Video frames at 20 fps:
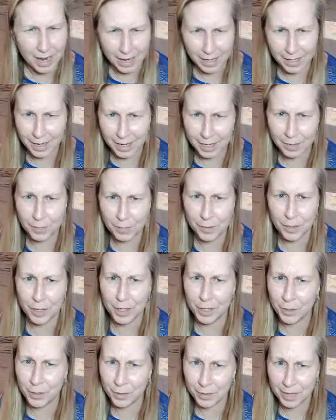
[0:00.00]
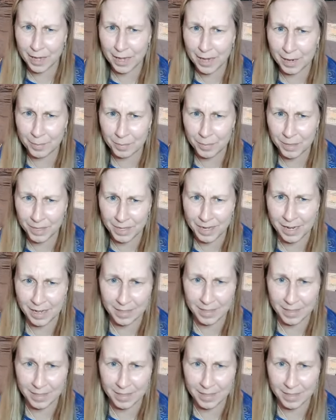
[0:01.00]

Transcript: I kind of already knew that, but yeah,